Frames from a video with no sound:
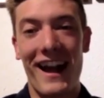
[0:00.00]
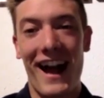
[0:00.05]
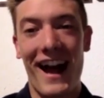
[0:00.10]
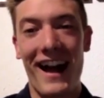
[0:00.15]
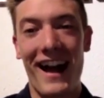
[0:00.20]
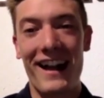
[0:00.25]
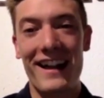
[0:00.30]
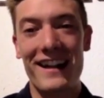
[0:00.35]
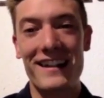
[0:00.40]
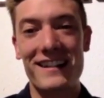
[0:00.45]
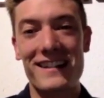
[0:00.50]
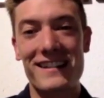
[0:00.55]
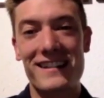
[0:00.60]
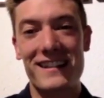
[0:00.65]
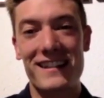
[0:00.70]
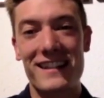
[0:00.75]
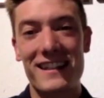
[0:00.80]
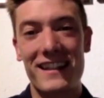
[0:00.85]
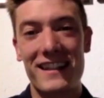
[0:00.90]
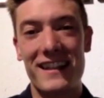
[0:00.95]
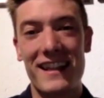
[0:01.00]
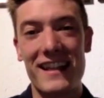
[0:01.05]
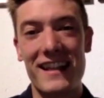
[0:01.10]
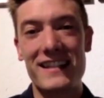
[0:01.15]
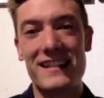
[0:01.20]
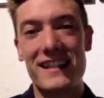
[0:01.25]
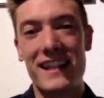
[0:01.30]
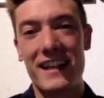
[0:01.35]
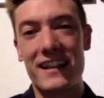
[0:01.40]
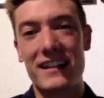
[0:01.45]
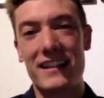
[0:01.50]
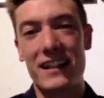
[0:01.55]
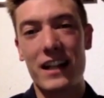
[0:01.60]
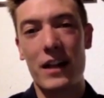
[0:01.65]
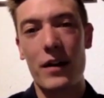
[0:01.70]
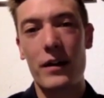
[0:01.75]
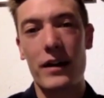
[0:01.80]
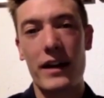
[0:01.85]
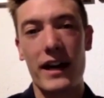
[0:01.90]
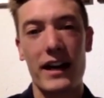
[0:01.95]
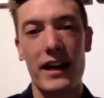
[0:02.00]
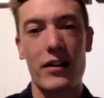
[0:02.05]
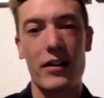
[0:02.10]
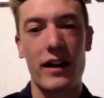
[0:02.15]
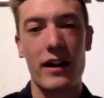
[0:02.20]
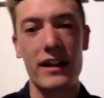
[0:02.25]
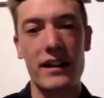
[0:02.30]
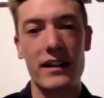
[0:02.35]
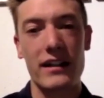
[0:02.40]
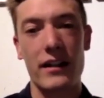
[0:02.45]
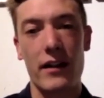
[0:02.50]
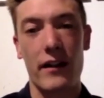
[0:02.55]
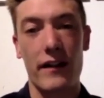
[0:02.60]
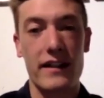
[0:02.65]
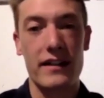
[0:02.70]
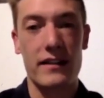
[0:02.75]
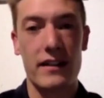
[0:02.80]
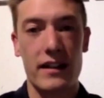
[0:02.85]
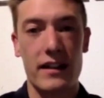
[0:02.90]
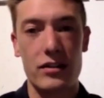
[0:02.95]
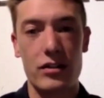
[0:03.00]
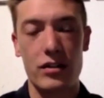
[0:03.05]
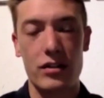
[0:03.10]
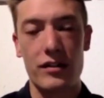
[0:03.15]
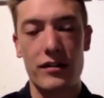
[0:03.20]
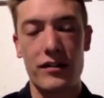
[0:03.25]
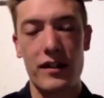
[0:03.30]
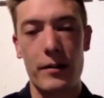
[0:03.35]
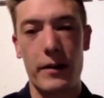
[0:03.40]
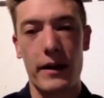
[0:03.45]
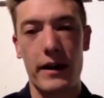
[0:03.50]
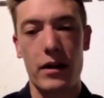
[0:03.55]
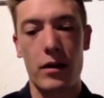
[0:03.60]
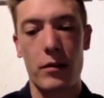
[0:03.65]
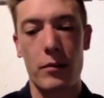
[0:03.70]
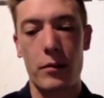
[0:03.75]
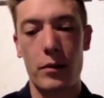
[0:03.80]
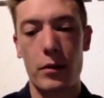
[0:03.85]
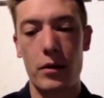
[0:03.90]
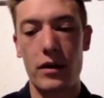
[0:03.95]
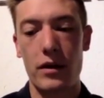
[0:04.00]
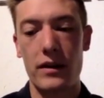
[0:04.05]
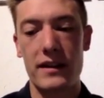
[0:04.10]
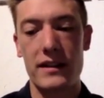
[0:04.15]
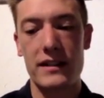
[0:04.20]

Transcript: And they said, okay, great. They took the feedback on board.